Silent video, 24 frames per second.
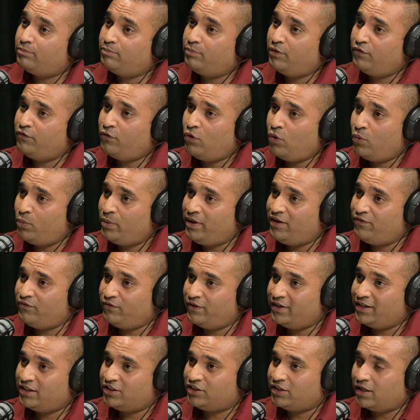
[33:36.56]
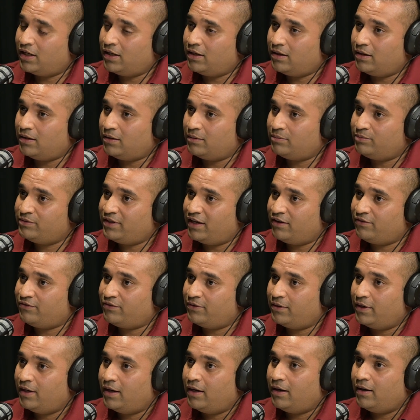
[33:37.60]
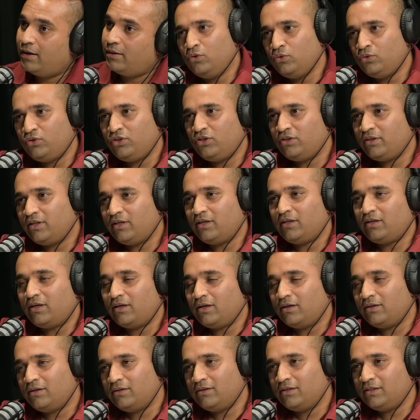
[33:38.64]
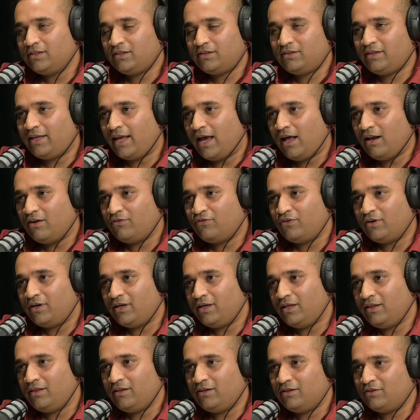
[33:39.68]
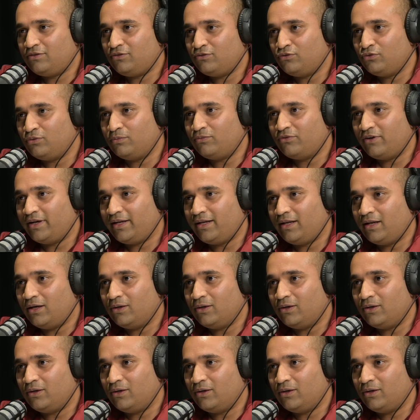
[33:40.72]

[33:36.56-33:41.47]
Before we finish, Seif, who do you think is the alpha in this room right